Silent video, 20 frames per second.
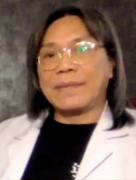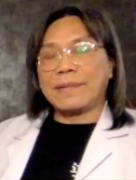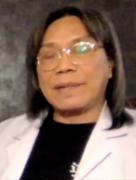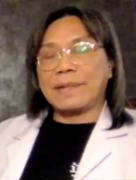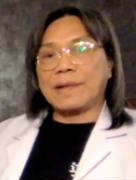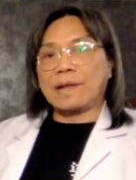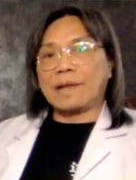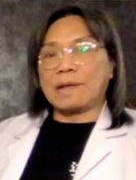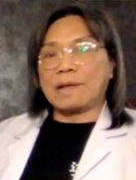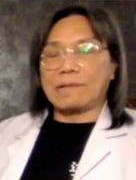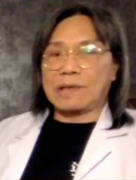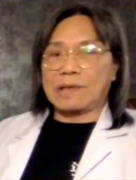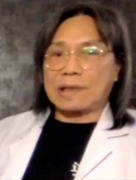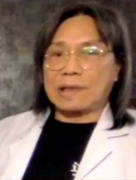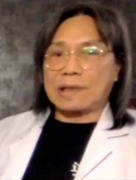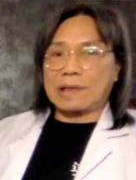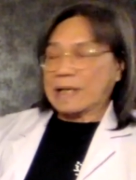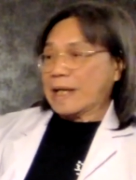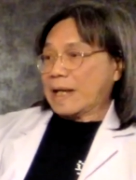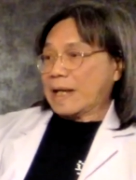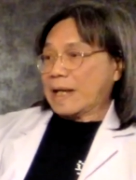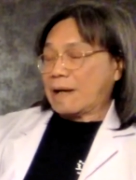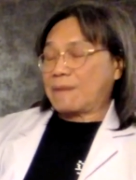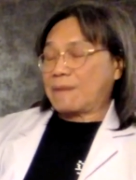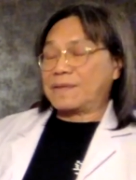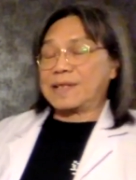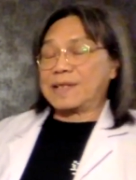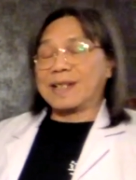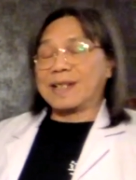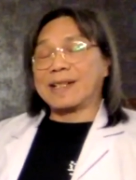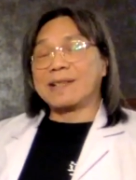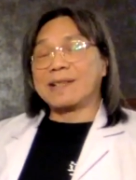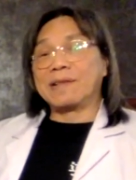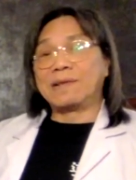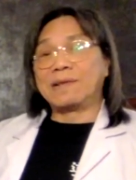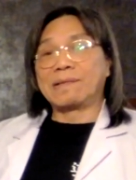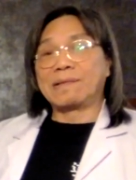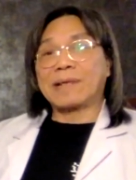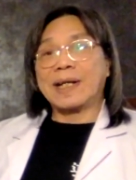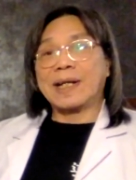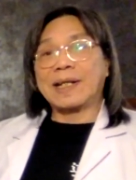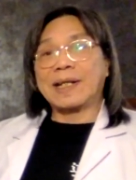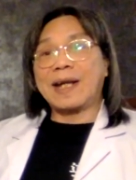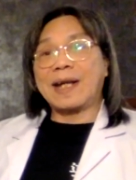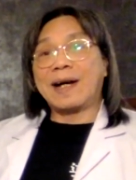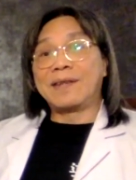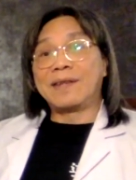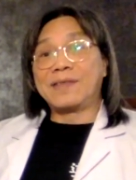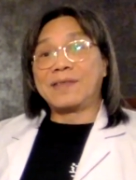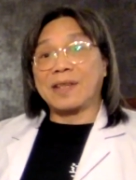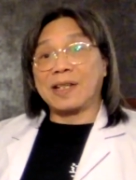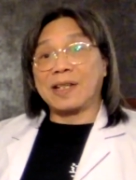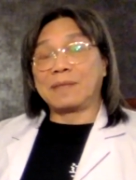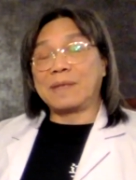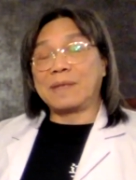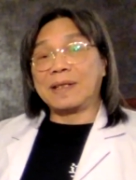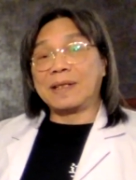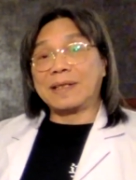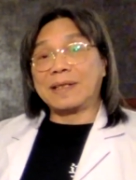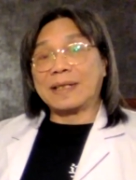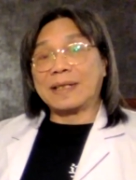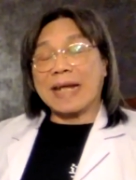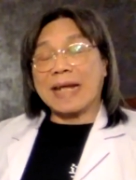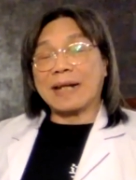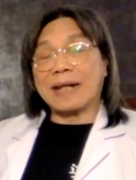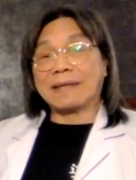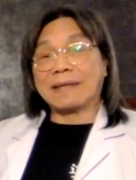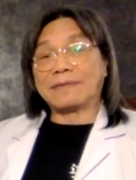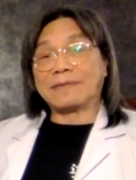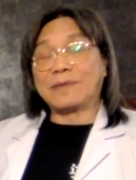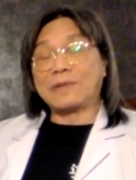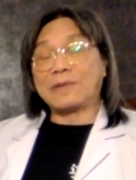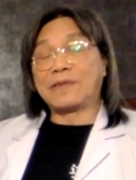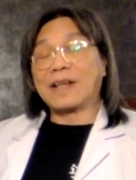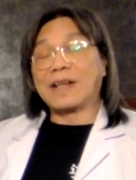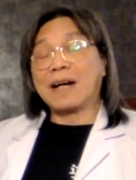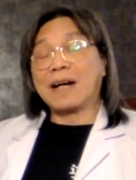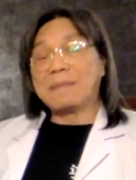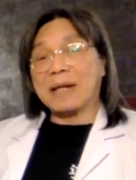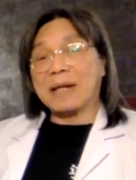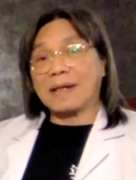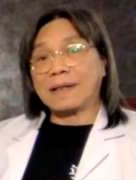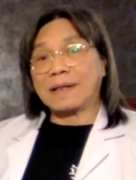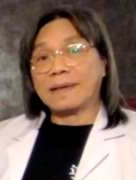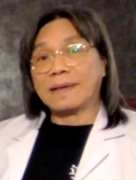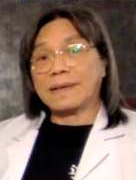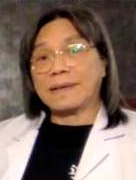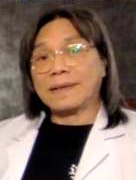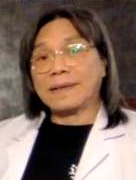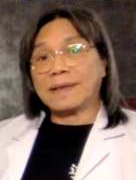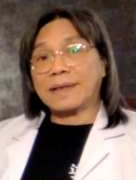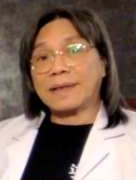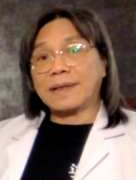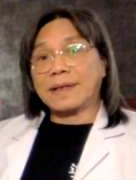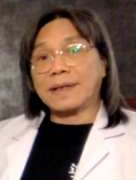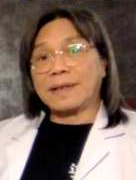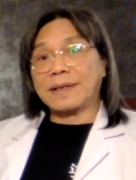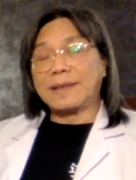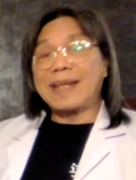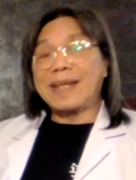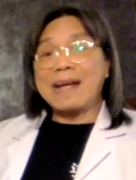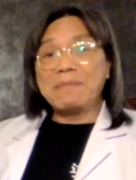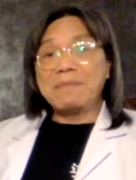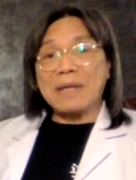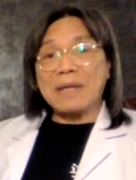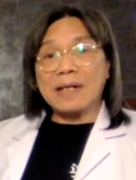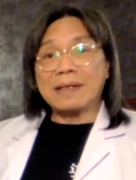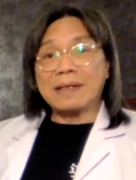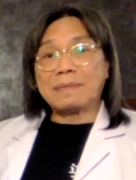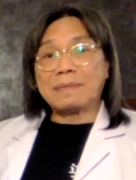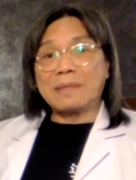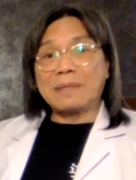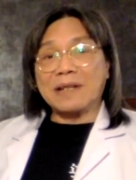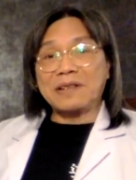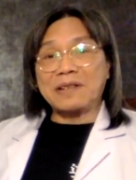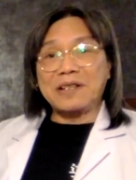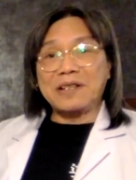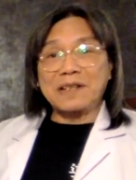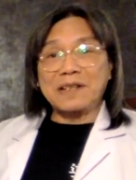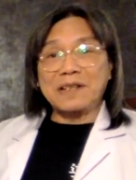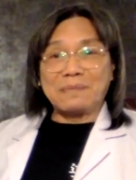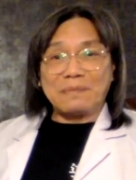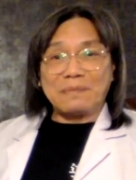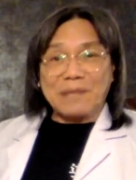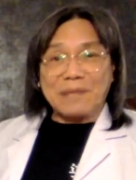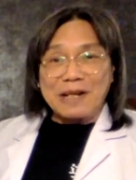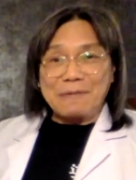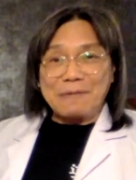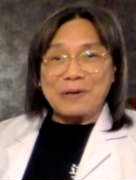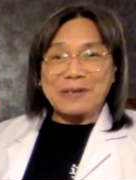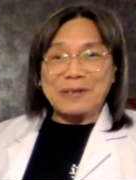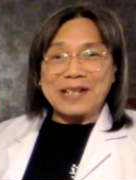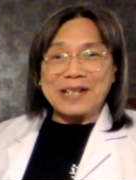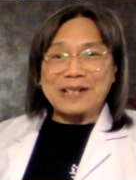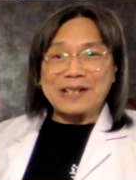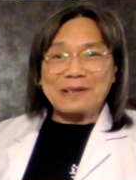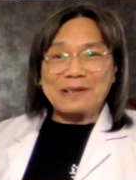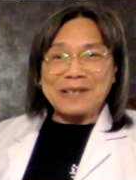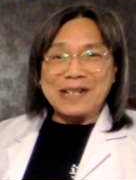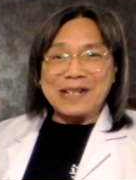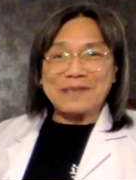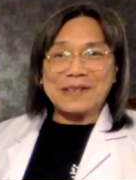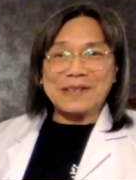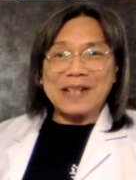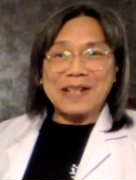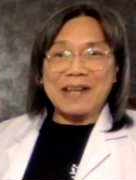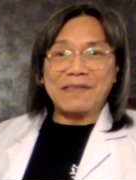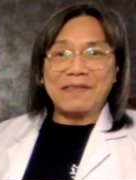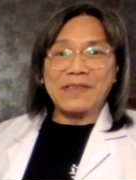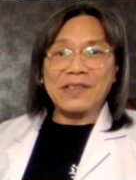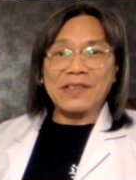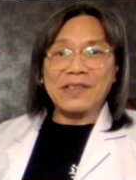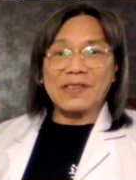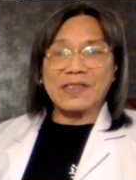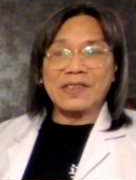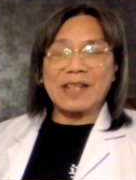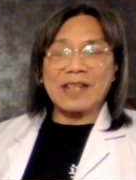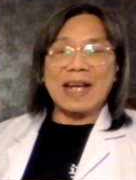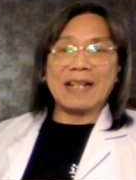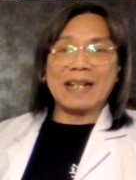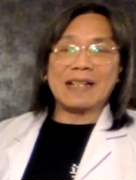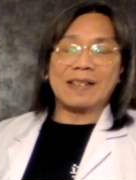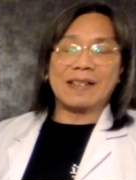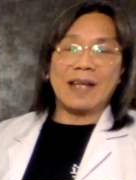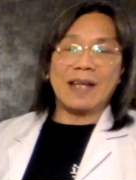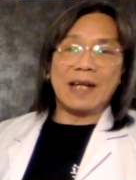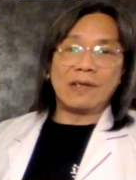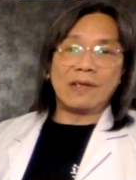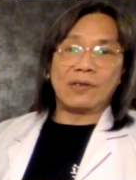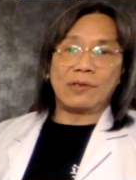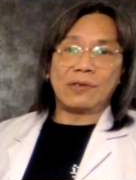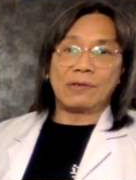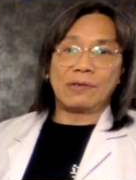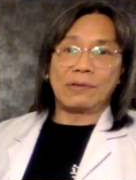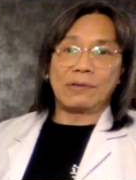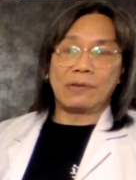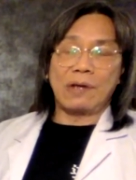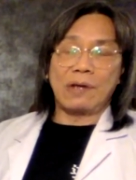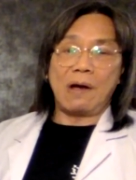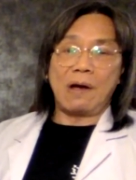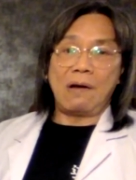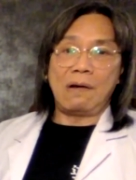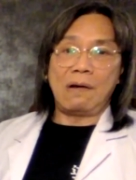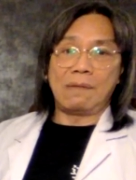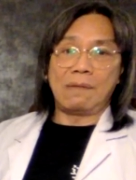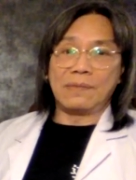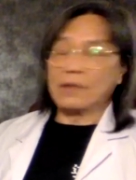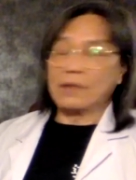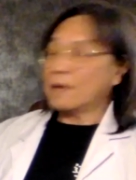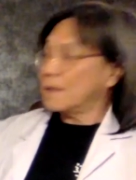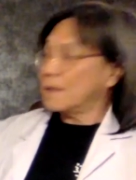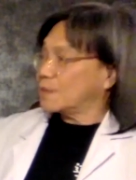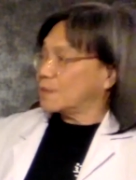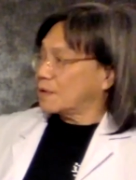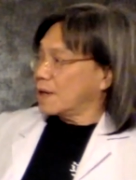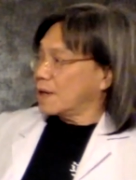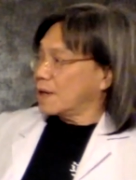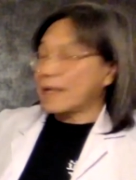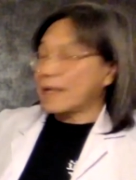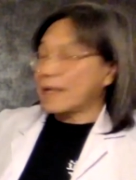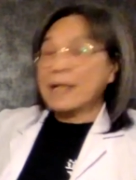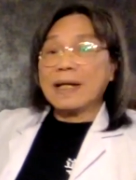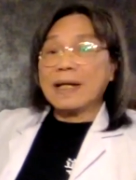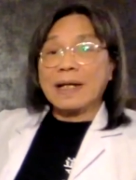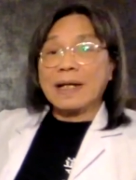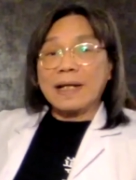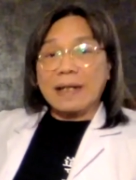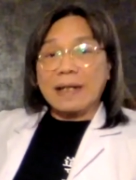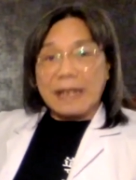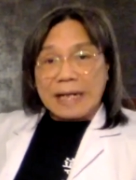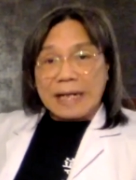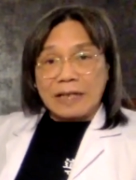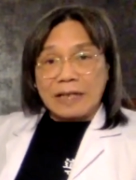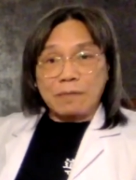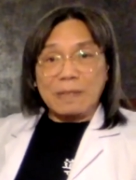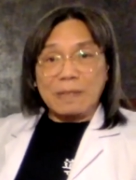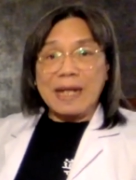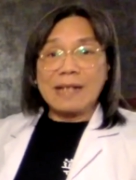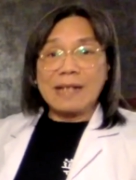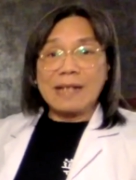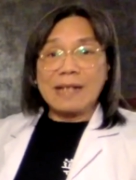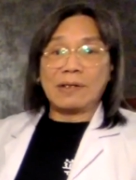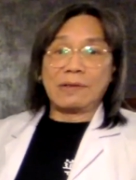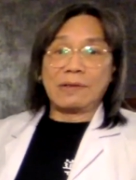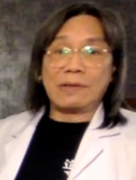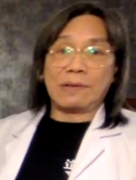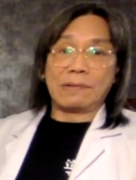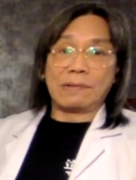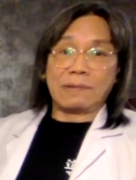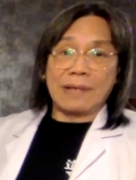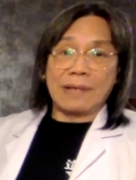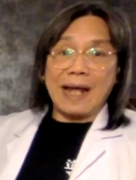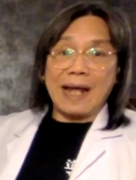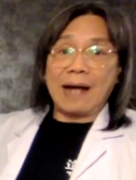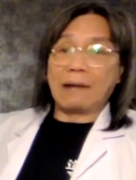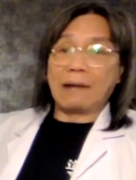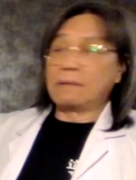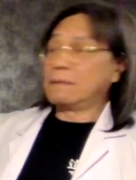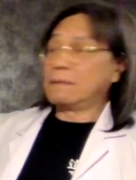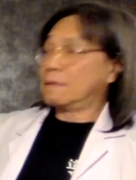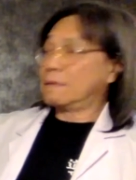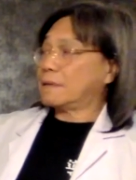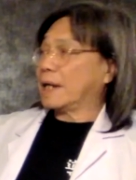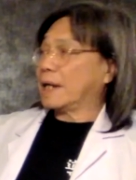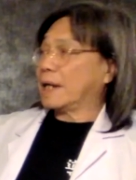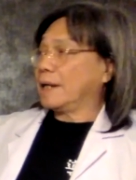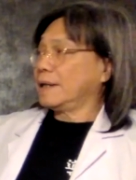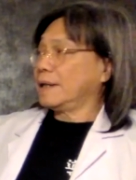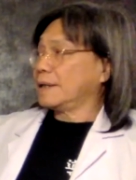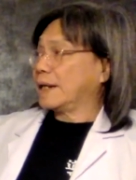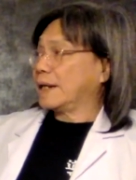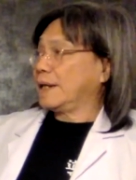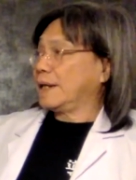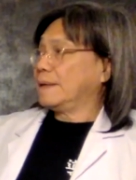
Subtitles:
Those obviously doesn't look like the answer has been, forthcoming. That means a lot of people, they don't even understand this ancient term. So I'm trying to explain to you now. Okay, yeah.